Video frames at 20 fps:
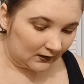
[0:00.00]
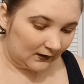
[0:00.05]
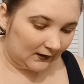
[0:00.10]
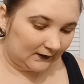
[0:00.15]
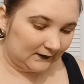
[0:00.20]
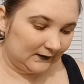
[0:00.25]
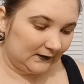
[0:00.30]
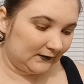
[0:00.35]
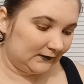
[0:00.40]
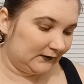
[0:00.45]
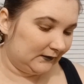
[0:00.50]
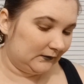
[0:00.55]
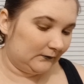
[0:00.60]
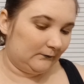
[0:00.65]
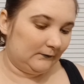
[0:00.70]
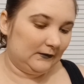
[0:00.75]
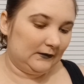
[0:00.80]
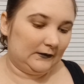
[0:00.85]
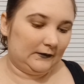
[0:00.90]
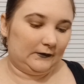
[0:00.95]
I think I need to
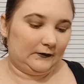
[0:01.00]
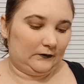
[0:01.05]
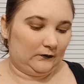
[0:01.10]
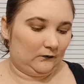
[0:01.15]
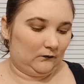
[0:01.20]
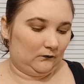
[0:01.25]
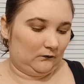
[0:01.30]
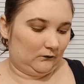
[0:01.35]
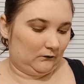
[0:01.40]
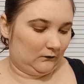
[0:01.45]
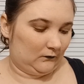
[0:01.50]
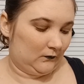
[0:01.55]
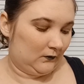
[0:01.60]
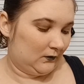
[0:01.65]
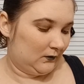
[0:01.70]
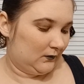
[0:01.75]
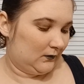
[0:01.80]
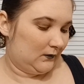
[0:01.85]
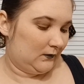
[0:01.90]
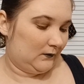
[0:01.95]
mix
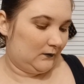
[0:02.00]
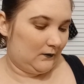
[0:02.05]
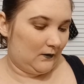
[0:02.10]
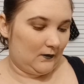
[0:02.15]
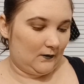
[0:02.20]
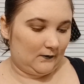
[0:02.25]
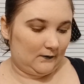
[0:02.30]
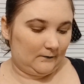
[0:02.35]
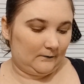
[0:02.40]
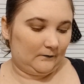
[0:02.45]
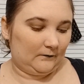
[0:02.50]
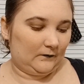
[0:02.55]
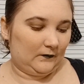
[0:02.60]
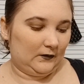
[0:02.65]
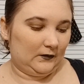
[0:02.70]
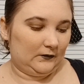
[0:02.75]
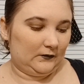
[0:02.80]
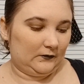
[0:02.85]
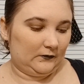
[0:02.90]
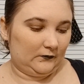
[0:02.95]

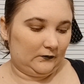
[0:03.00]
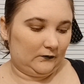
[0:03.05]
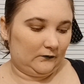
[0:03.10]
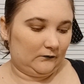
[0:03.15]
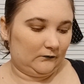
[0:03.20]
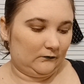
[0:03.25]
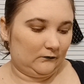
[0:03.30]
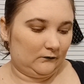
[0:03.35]
these two.